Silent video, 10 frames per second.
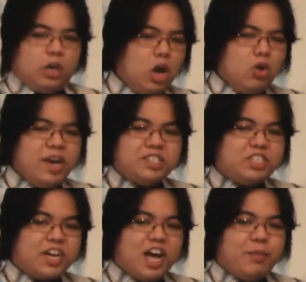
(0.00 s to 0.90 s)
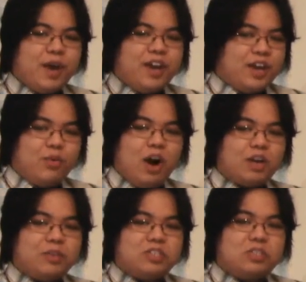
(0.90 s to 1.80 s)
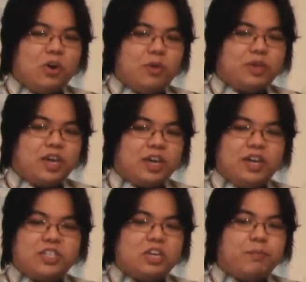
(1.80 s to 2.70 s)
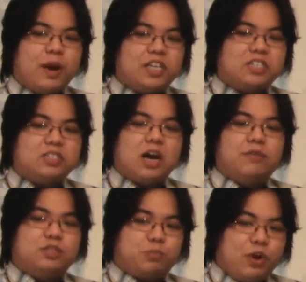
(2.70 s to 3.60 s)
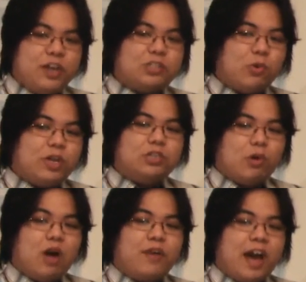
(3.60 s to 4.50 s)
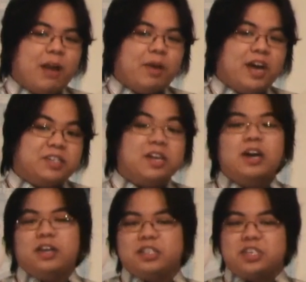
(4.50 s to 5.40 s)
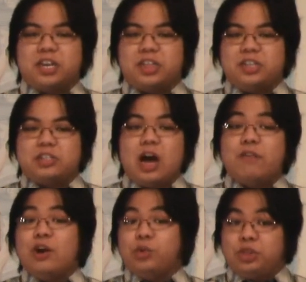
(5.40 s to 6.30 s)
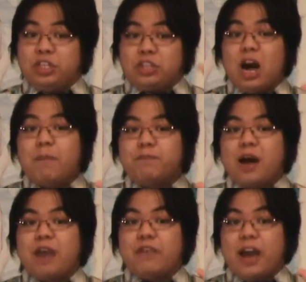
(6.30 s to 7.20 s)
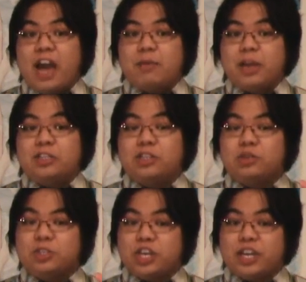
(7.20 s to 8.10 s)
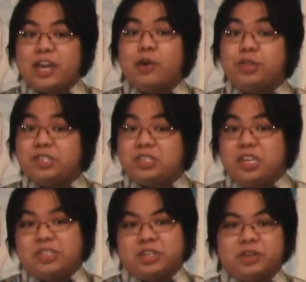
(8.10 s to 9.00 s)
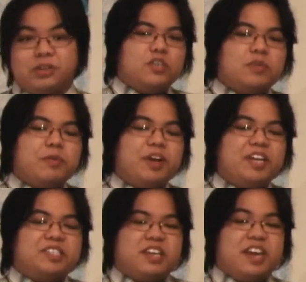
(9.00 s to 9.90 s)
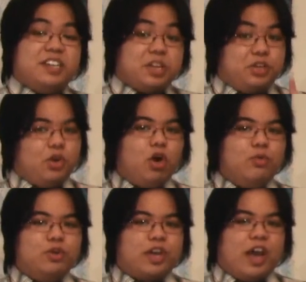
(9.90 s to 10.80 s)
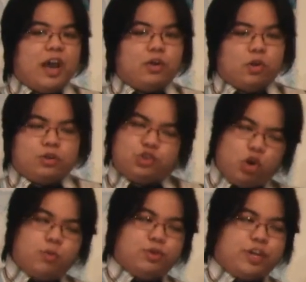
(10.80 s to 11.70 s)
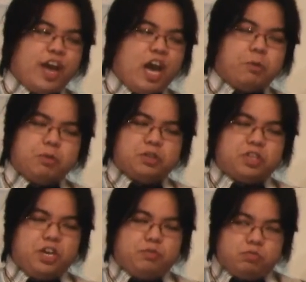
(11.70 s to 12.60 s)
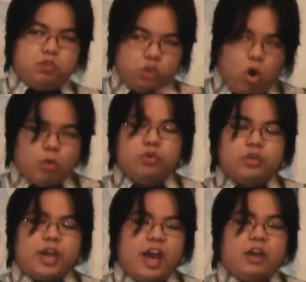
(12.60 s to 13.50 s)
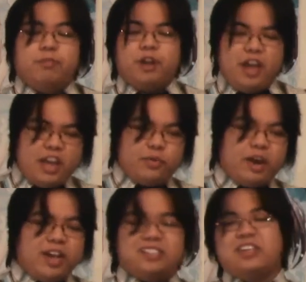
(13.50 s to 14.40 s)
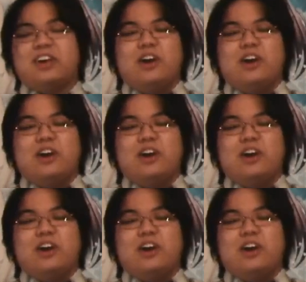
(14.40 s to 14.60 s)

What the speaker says: Hello ladies and gentlemen, and welcome to StormKing Initial Impressions of Spring 2012 Animes. Let's kick things off with the top 5 animes you should be checking out this season. First up on my list is Jormungand, or Jormungand, but mostly Jormungand. But anyways,